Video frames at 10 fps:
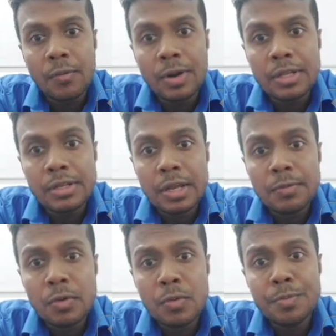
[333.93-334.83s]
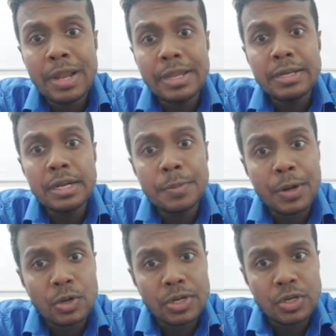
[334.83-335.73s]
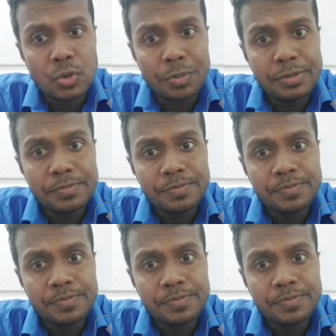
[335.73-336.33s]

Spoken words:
What are the type of malignant parotid tumor?